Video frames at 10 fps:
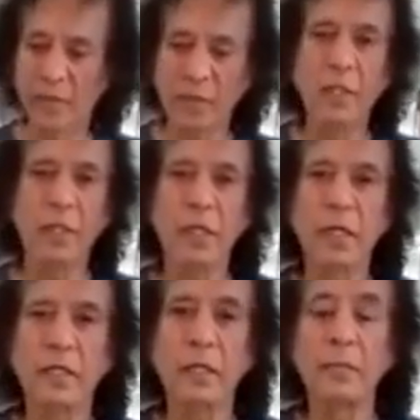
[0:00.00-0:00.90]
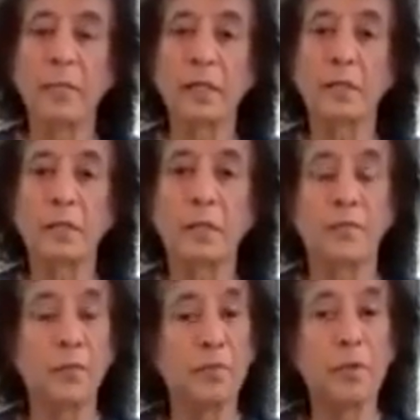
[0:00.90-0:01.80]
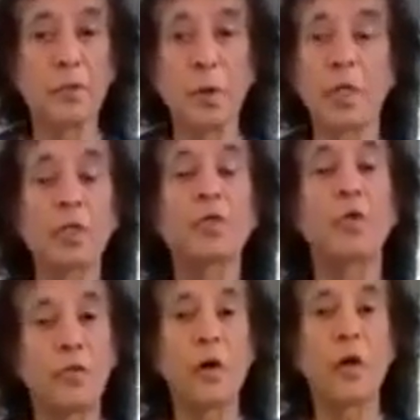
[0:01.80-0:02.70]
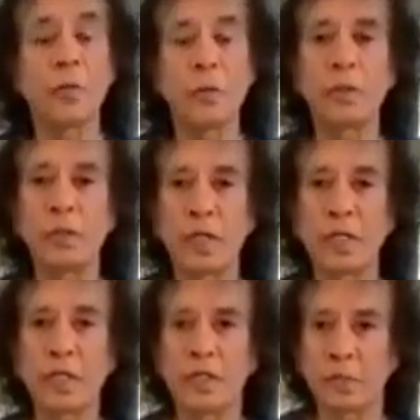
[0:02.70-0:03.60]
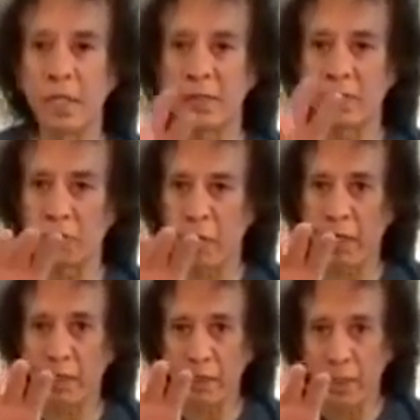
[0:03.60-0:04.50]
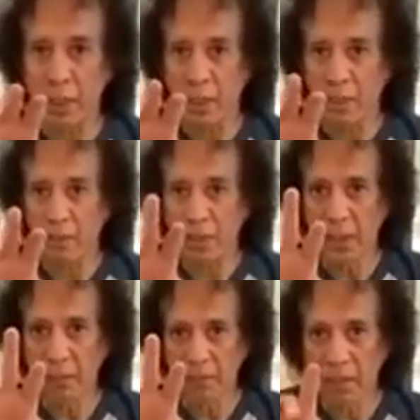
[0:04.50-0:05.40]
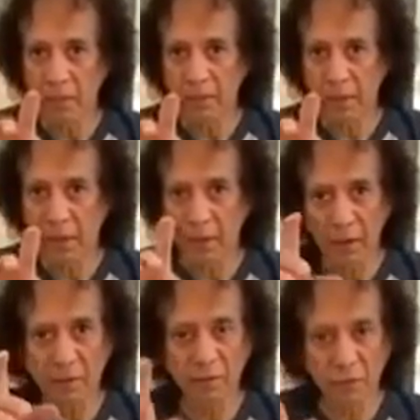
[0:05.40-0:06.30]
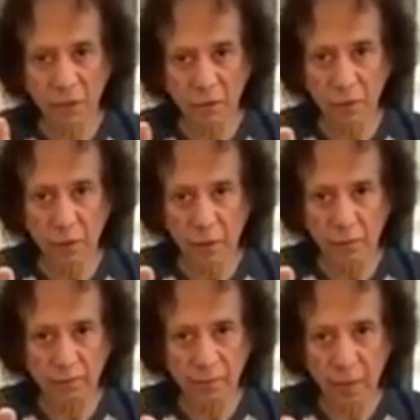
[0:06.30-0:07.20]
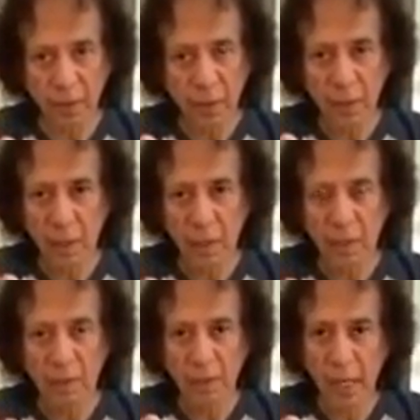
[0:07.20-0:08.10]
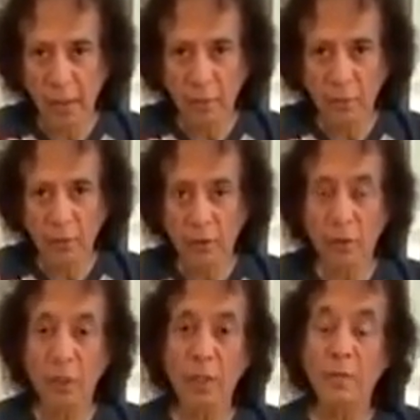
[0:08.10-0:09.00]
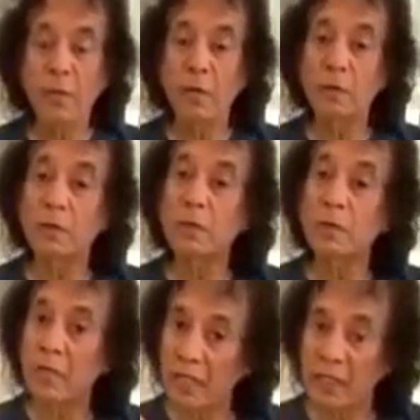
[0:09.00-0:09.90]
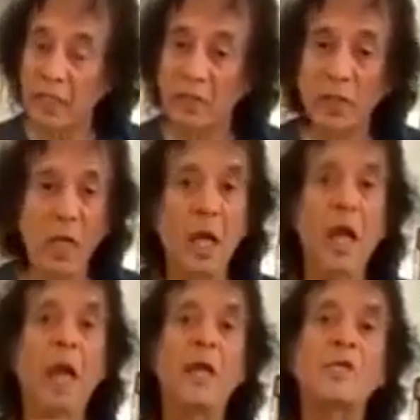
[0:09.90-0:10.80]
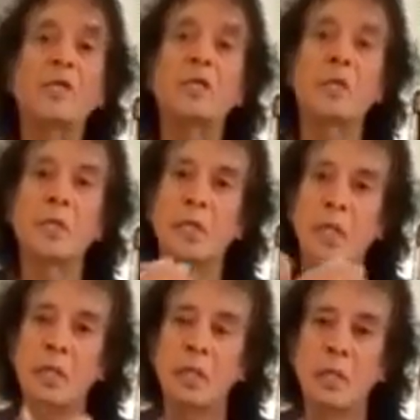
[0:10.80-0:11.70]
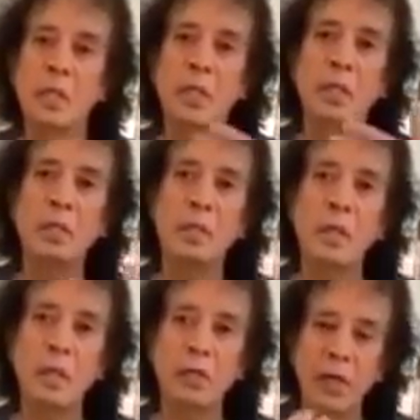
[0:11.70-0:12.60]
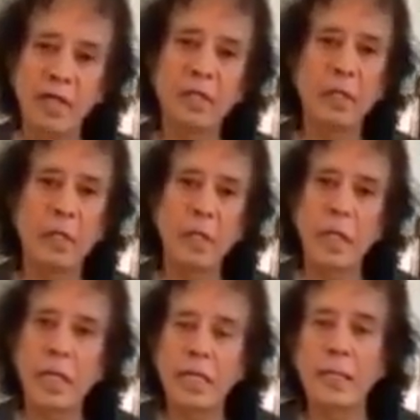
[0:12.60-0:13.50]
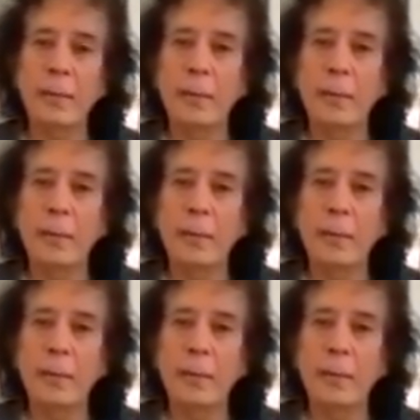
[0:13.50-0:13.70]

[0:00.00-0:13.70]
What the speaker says: the tete qaida, but we've been talking so far with tetes being straight, meaning middle finger, first finger. Now we are talking about tetes as rendered in